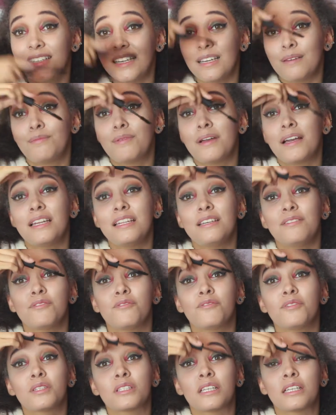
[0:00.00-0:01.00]
it barely even
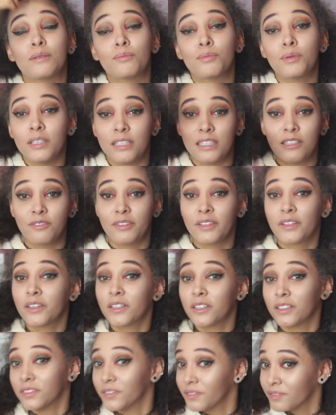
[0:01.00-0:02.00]
feels like you're putting anything
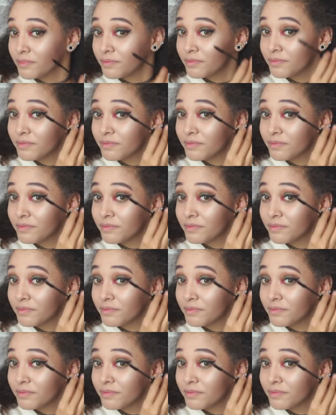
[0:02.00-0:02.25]
on.